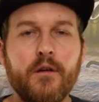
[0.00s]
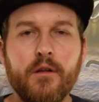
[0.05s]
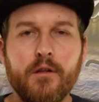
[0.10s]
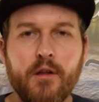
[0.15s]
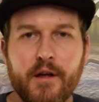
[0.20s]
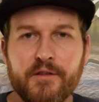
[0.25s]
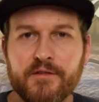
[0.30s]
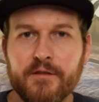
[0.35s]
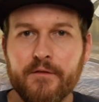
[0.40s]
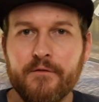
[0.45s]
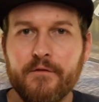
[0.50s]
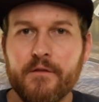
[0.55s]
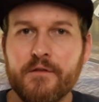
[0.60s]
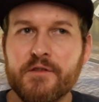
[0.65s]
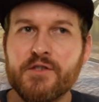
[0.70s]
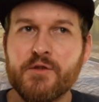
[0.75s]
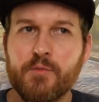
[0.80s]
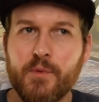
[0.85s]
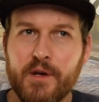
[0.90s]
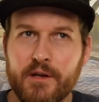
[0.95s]
Lots of
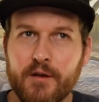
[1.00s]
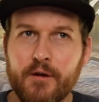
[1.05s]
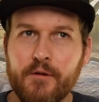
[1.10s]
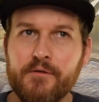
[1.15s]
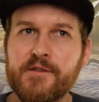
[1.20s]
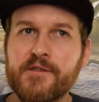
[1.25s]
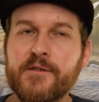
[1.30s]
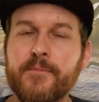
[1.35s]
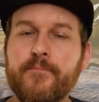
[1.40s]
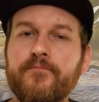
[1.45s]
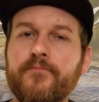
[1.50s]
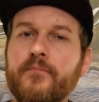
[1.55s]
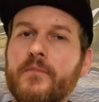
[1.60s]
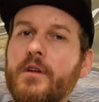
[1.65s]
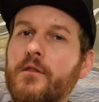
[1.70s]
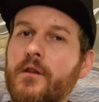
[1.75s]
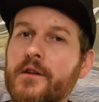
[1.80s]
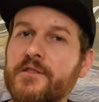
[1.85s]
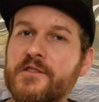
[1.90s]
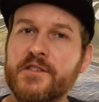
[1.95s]
sweet notes,
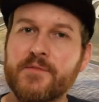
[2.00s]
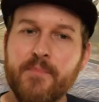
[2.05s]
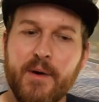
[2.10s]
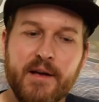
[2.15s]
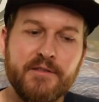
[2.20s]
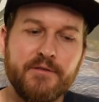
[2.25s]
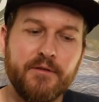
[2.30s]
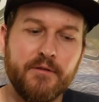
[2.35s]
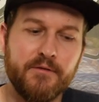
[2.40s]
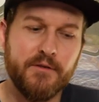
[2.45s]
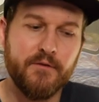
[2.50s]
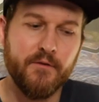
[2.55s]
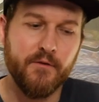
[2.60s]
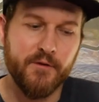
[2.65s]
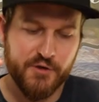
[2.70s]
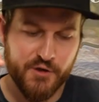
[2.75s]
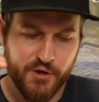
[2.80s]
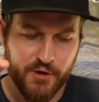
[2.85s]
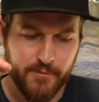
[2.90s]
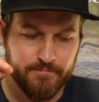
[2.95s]
lots of spice notes
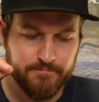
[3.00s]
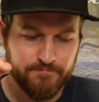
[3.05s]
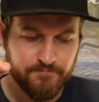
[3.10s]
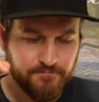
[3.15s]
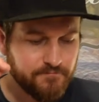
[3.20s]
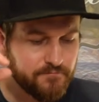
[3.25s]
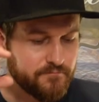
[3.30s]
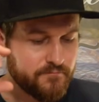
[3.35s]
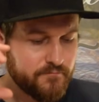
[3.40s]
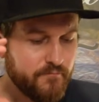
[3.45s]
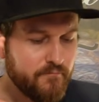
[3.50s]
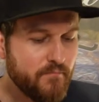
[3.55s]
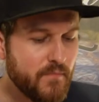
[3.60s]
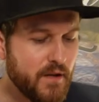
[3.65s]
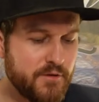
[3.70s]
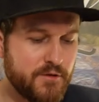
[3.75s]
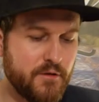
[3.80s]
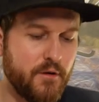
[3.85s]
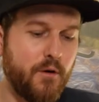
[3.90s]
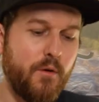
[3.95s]
for sure.
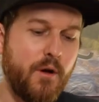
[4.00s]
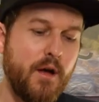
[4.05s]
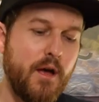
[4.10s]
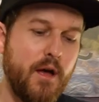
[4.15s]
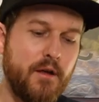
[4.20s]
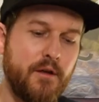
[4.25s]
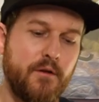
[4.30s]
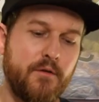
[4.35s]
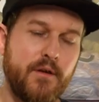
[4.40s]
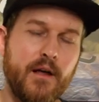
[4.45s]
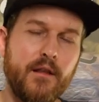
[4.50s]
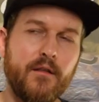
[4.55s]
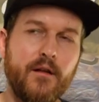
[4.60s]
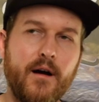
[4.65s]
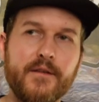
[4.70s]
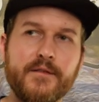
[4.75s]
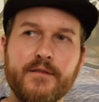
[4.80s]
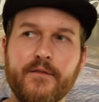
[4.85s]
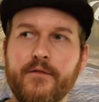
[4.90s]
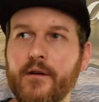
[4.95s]
So you get
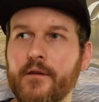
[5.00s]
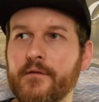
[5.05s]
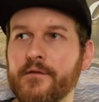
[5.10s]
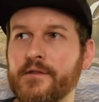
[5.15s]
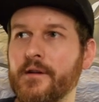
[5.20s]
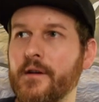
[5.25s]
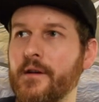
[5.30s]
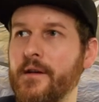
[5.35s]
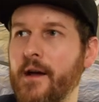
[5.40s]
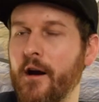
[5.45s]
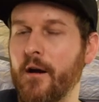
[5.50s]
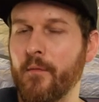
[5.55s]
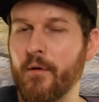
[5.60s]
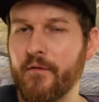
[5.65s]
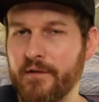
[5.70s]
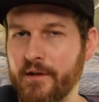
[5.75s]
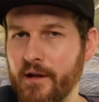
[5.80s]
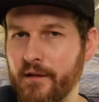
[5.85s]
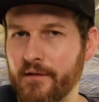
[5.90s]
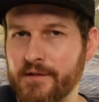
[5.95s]
lots of those caramel
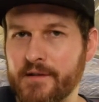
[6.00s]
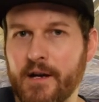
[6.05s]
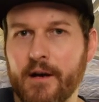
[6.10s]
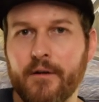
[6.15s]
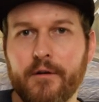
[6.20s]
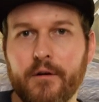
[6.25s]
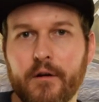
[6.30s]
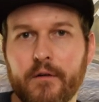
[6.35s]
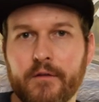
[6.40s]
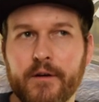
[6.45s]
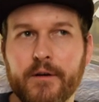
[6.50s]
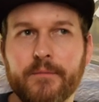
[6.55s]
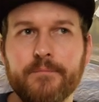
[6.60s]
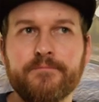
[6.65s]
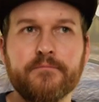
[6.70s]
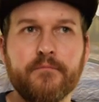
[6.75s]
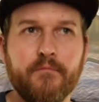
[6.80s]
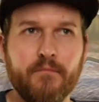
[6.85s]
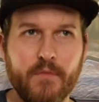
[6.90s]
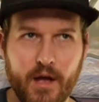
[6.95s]
vanillas carryover,
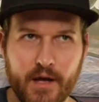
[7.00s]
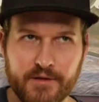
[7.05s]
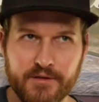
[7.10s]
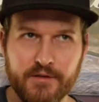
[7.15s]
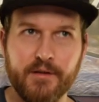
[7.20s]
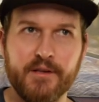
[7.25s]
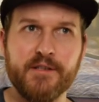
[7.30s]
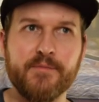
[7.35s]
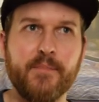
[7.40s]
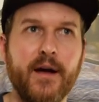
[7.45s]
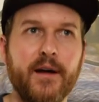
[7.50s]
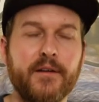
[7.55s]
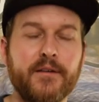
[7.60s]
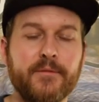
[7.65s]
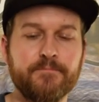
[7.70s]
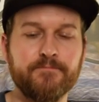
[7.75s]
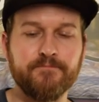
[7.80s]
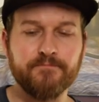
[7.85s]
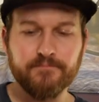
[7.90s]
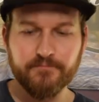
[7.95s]
as you'd expect.
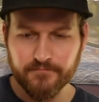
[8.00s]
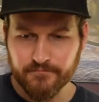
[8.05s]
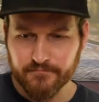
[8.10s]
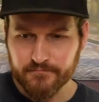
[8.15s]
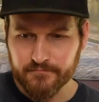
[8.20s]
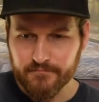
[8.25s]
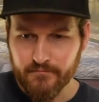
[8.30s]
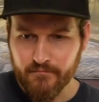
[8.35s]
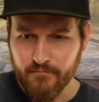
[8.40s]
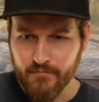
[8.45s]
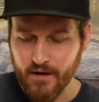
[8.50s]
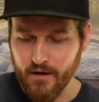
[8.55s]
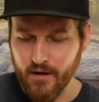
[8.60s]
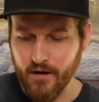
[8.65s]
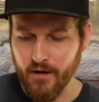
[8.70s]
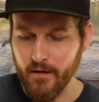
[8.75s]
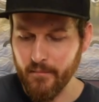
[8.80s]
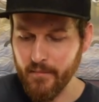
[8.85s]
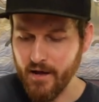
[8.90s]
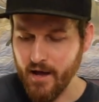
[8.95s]

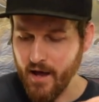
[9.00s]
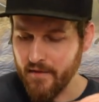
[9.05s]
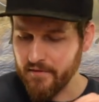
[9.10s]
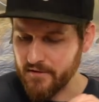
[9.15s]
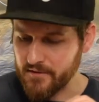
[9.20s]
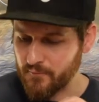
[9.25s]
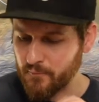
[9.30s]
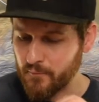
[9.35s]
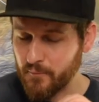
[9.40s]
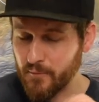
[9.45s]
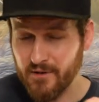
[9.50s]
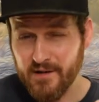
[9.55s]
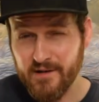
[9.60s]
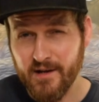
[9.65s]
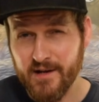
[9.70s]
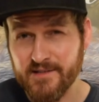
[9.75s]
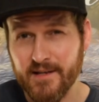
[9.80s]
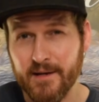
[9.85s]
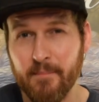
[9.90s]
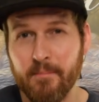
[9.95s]
Um, there's a really
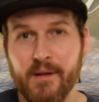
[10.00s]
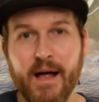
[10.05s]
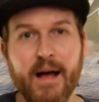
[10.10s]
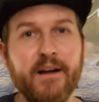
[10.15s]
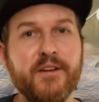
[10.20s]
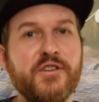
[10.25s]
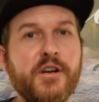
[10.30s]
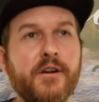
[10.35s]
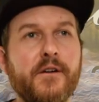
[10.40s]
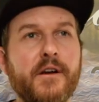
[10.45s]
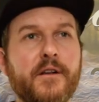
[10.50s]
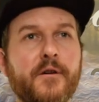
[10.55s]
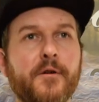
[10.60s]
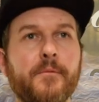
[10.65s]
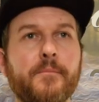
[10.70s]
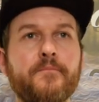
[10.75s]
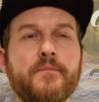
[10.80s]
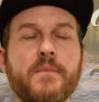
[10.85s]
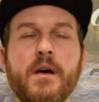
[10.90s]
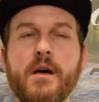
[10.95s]
nice like black cherry
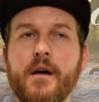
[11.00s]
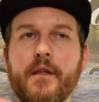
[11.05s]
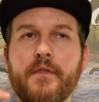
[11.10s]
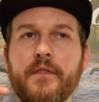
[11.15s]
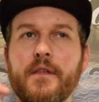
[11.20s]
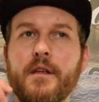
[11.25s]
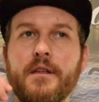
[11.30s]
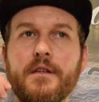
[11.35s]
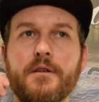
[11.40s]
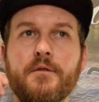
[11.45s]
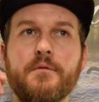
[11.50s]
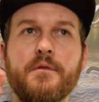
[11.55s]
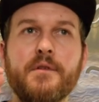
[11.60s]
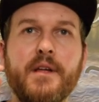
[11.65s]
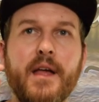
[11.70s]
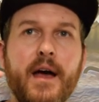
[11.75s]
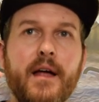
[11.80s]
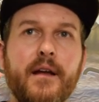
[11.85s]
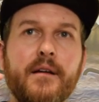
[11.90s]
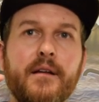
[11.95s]
note that you'd
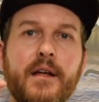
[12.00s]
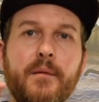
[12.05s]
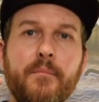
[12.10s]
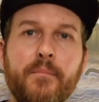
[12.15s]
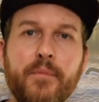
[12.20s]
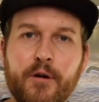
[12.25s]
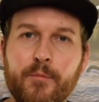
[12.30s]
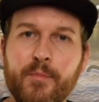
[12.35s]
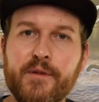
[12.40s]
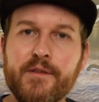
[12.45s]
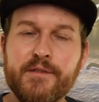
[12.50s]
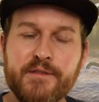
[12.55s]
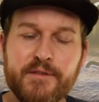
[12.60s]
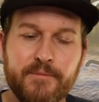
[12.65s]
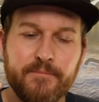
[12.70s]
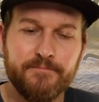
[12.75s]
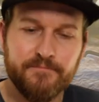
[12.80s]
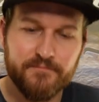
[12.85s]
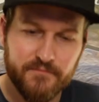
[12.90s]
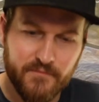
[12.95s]
get in bourbons.
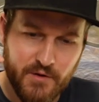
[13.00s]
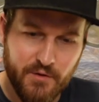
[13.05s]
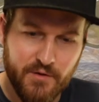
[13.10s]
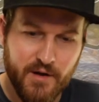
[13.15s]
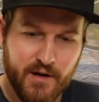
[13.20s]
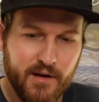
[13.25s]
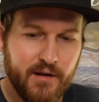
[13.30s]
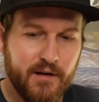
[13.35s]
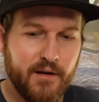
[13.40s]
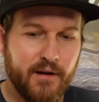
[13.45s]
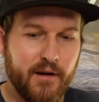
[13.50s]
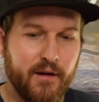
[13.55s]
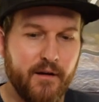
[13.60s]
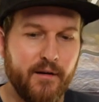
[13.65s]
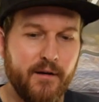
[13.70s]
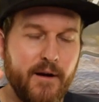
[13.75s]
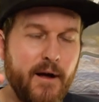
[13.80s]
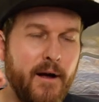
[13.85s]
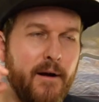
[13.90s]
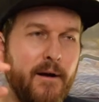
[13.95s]
You get it in here.
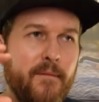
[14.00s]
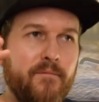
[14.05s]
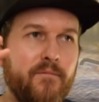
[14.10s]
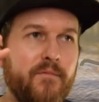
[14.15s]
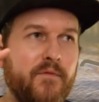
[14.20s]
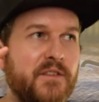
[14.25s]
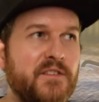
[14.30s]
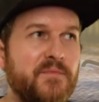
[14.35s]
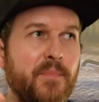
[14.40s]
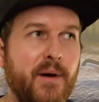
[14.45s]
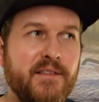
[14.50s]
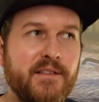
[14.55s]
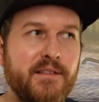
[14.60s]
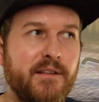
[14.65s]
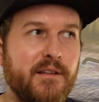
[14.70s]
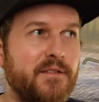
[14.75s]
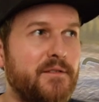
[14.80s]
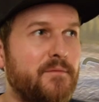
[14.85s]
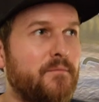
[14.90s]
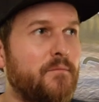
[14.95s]
And the
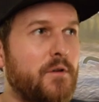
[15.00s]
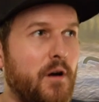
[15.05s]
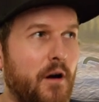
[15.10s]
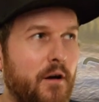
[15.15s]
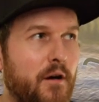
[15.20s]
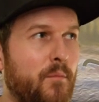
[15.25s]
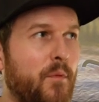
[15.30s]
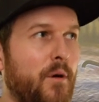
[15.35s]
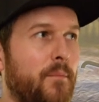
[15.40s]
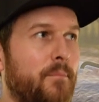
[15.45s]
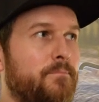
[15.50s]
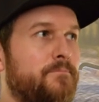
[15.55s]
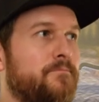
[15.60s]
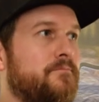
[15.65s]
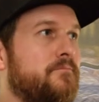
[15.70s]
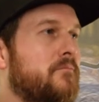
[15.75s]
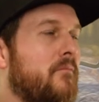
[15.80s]
spiciness, cardamom,